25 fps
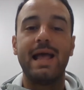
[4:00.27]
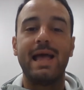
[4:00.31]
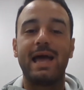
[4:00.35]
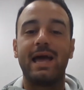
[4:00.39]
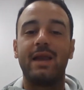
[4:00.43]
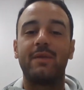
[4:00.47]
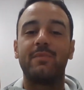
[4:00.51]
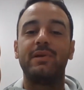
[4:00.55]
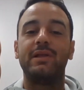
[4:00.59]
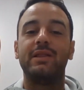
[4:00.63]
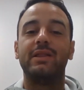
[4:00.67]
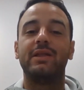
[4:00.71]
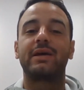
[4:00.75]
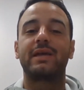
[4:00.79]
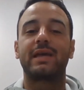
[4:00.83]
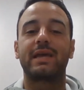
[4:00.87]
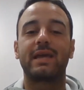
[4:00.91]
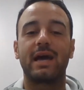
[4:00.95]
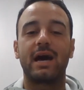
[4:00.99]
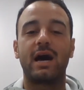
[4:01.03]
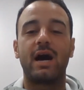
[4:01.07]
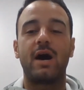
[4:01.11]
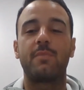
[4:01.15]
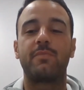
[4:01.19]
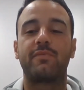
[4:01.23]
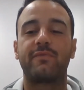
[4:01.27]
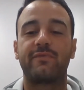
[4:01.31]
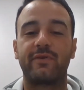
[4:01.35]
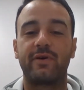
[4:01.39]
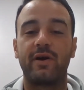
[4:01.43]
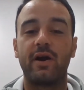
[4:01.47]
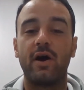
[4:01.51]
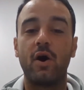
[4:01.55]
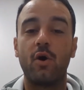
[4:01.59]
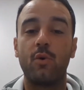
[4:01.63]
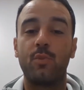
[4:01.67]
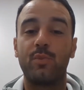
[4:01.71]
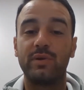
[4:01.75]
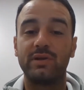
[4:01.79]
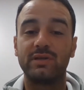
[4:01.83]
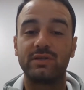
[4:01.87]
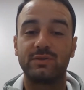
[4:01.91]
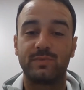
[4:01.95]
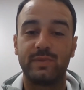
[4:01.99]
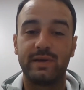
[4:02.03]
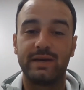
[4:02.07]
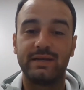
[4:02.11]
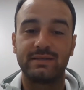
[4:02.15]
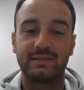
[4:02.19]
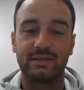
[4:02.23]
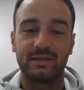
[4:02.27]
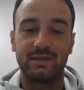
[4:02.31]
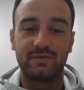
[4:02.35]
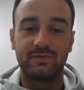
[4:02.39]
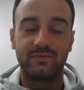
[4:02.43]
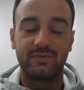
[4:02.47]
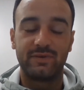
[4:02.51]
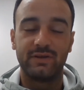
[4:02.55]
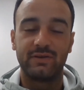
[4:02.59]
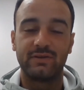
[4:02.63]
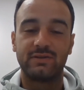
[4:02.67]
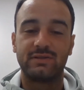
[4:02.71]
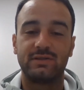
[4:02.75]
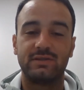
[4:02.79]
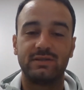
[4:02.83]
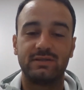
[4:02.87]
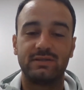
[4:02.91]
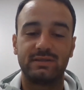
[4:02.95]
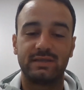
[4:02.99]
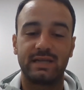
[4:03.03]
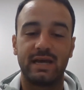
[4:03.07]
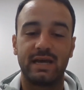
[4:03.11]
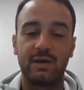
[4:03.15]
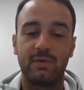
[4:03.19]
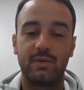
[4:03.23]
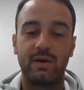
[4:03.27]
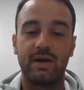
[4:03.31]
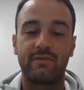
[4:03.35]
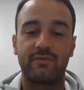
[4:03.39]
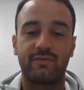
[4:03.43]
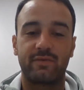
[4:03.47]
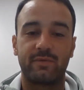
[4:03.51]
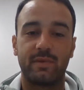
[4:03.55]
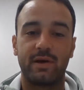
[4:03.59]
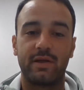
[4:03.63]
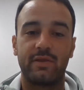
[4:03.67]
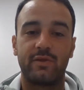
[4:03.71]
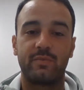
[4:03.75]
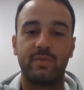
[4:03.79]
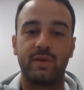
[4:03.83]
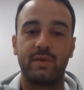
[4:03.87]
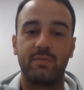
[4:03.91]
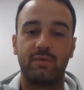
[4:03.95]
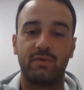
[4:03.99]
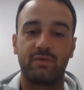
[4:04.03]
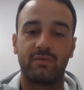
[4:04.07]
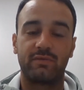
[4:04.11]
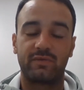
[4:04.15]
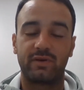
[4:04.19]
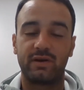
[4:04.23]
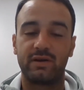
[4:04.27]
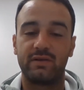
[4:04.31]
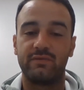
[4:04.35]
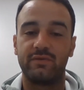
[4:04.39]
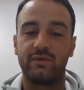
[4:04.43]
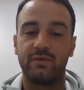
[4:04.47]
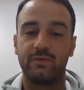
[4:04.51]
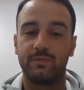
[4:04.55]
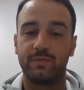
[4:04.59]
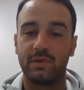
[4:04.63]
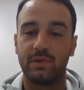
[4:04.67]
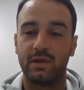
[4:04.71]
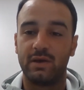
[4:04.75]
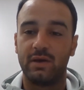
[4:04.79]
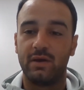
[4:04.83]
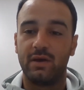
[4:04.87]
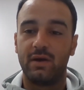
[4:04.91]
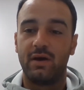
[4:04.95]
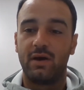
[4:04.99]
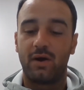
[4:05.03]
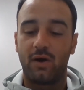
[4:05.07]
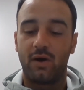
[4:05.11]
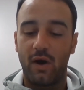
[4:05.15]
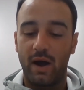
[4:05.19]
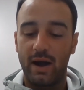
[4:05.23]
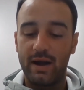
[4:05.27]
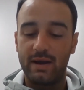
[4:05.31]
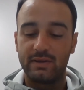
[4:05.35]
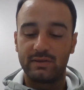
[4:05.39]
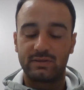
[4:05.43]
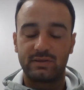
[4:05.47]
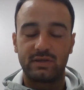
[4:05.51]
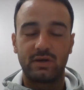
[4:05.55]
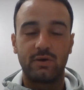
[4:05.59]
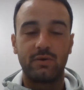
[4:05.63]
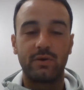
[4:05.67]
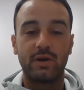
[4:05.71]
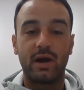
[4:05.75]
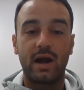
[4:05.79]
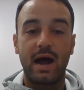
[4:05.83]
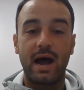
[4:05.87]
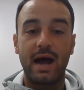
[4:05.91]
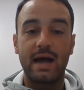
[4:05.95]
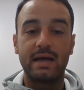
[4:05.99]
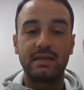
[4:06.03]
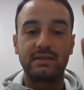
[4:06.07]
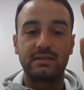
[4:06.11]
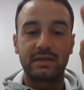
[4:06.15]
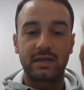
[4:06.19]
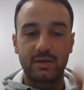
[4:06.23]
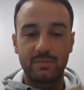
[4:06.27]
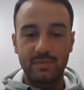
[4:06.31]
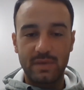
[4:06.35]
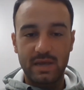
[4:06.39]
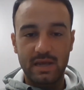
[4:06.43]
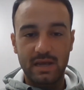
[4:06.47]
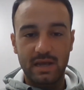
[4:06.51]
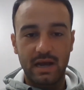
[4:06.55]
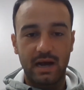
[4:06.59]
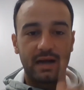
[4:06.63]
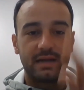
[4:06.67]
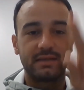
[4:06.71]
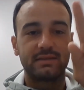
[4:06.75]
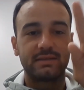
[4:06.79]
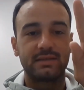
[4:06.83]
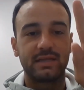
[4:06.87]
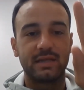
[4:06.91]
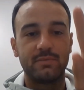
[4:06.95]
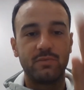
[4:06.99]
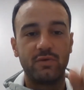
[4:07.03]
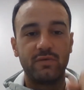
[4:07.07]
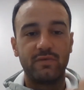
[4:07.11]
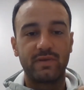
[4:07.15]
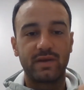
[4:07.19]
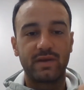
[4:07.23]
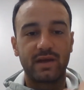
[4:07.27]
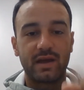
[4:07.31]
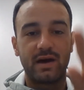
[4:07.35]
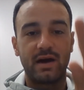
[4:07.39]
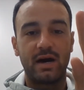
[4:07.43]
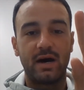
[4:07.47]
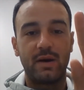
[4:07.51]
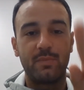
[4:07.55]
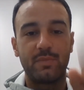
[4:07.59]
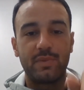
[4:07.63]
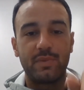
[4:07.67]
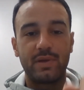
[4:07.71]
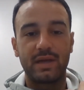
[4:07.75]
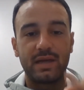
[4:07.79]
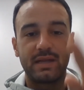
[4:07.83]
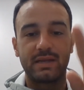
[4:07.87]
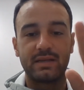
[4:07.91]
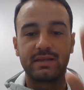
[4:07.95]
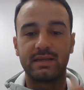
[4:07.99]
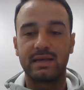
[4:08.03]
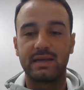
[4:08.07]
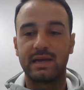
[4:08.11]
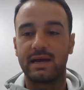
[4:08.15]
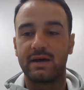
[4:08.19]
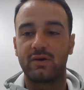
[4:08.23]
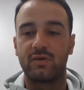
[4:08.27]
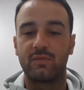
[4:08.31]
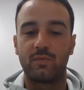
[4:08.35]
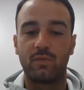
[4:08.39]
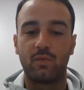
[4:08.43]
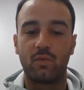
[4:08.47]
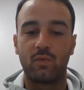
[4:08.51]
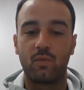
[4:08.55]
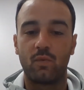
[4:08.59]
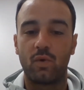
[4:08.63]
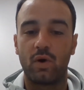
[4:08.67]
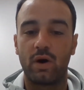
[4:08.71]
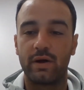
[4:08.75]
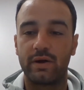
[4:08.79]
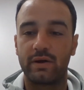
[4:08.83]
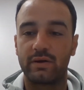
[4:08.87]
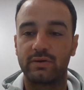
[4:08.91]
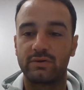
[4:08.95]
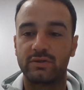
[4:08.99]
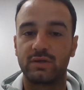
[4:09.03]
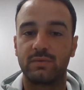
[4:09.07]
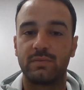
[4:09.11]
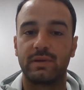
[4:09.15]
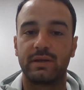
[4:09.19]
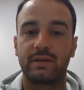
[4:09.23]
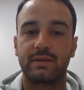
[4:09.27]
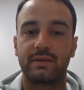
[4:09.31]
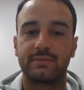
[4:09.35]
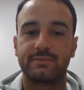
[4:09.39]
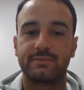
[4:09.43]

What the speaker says: and be looking up for open space in the field to stay away from other people in front of you. All right, so your eyes are going to be constantly moving up and down while you're dribbling.